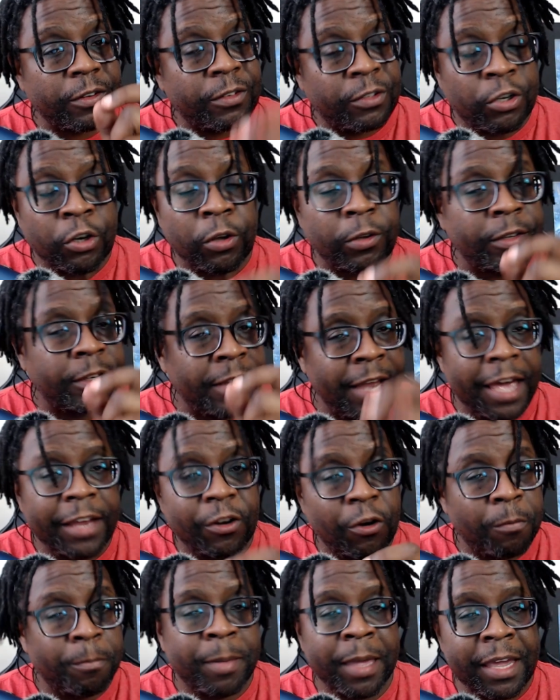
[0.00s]
does not
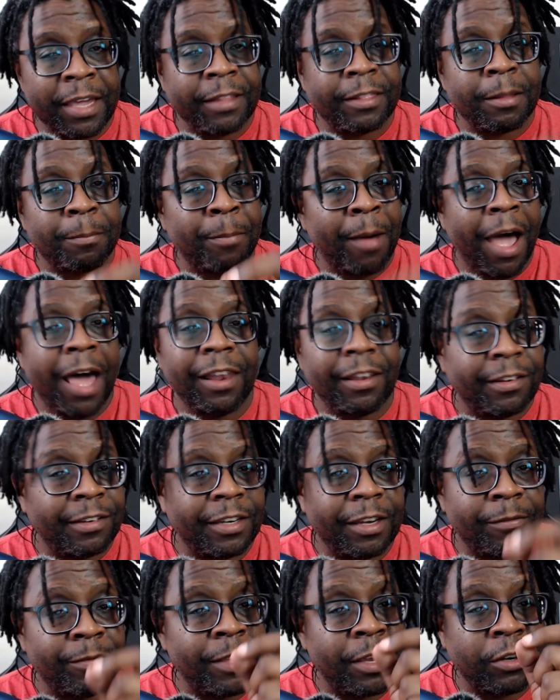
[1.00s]
obey the
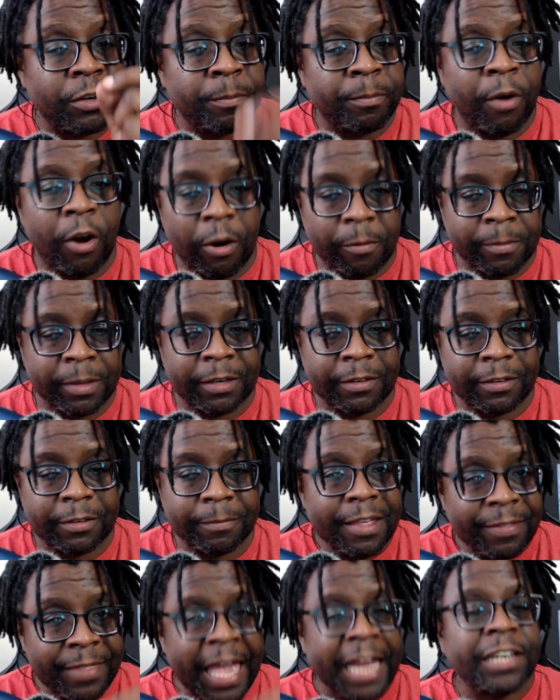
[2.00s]
policy of their department,
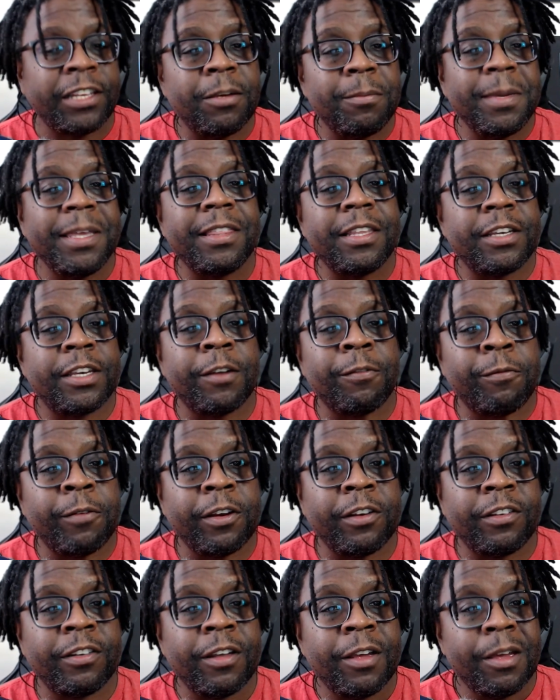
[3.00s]
that could mean the
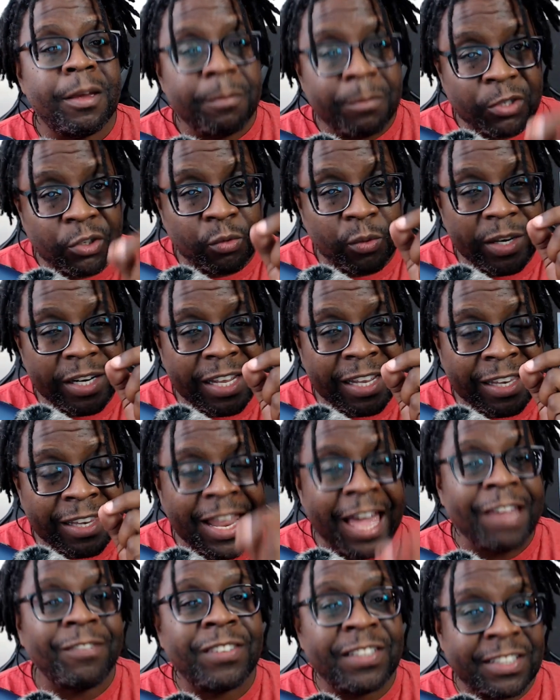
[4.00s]
difference between a
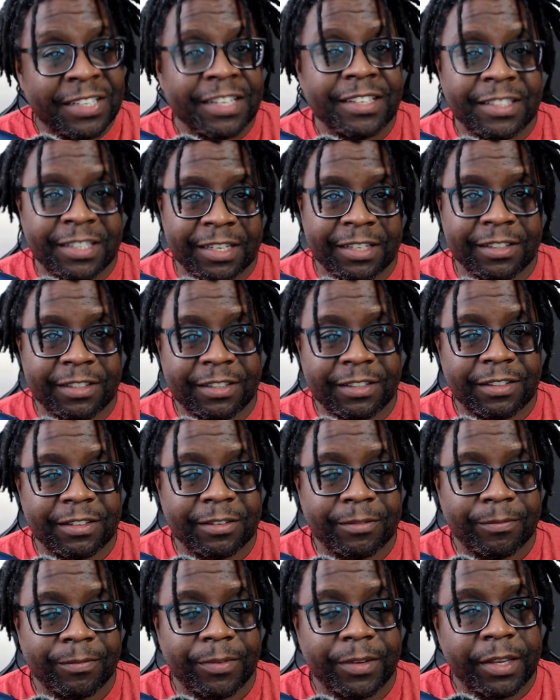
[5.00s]
life sentence
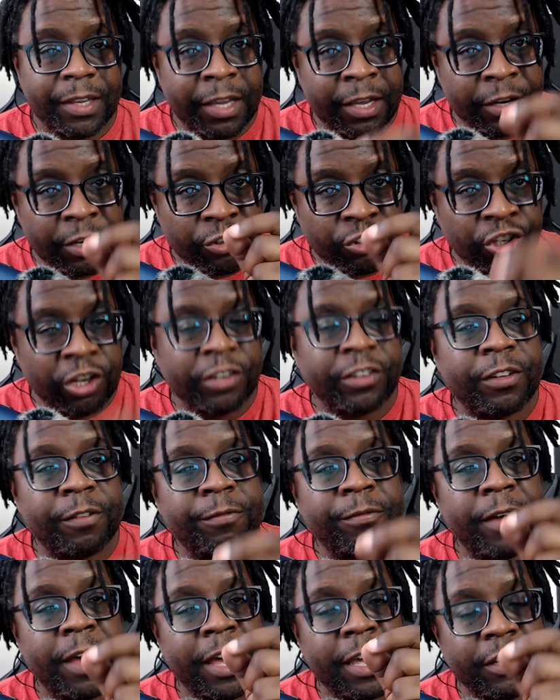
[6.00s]
and a
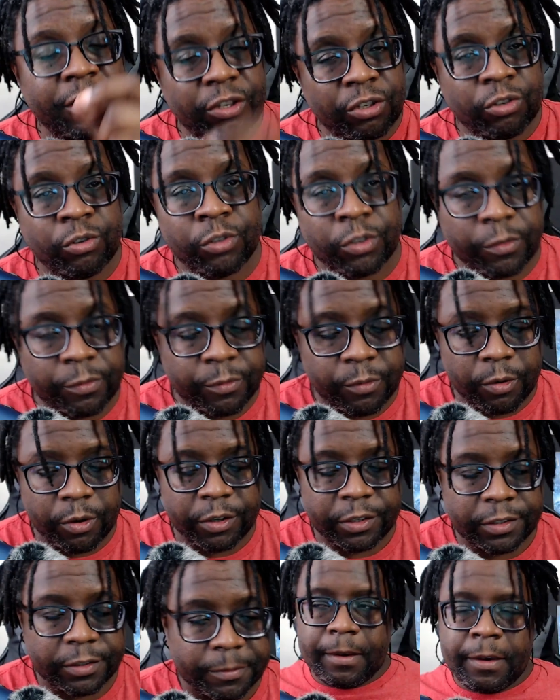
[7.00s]
justified use of
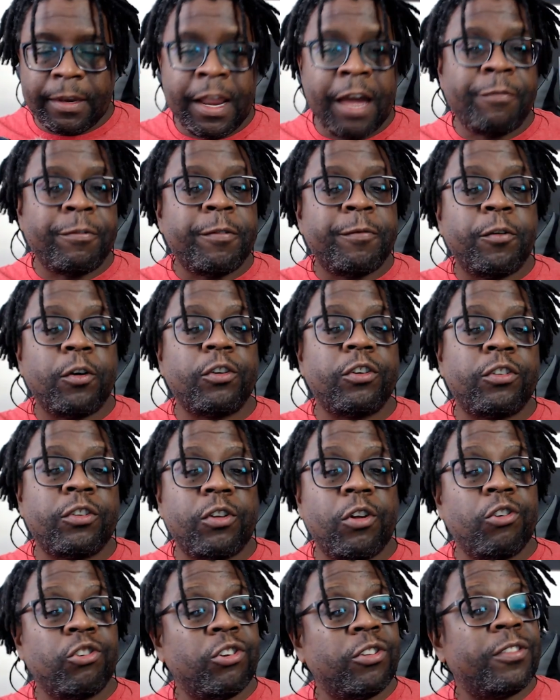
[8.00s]
force. Now, for full
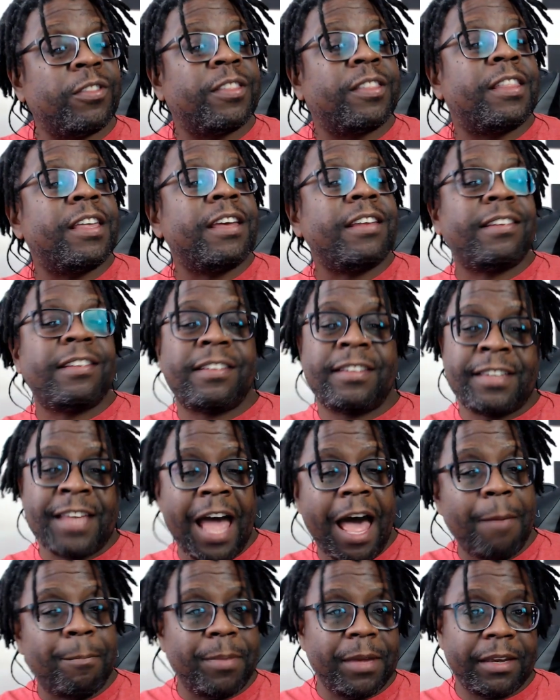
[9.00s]
disclosure, this
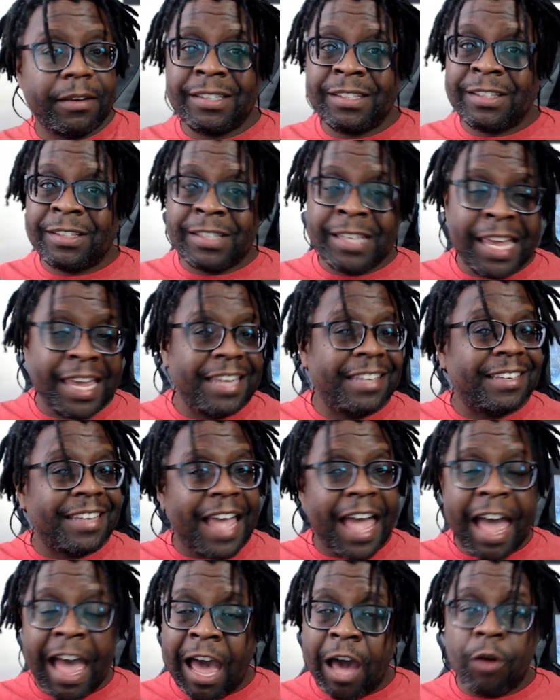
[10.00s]
topic takes
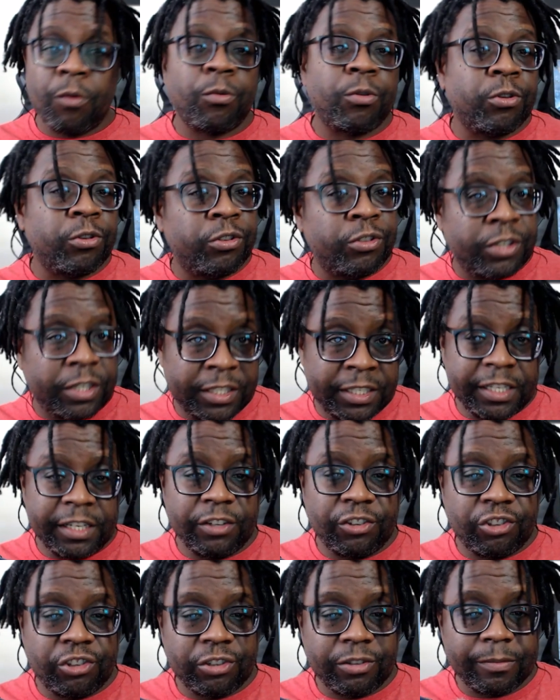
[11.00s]
hours to
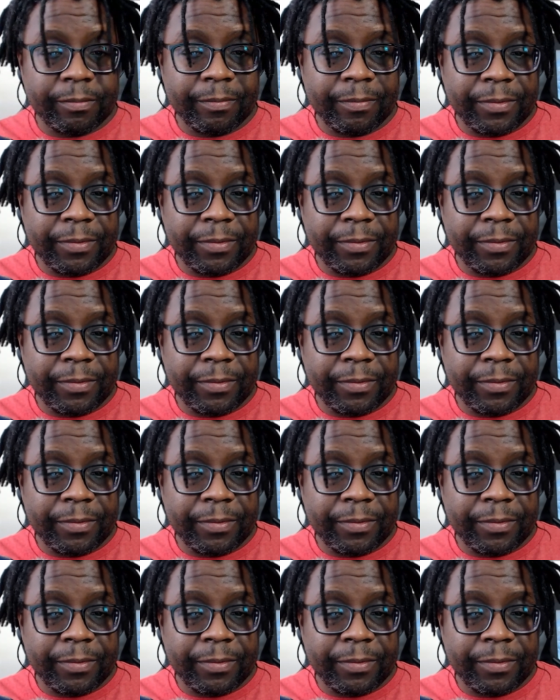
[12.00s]
teach.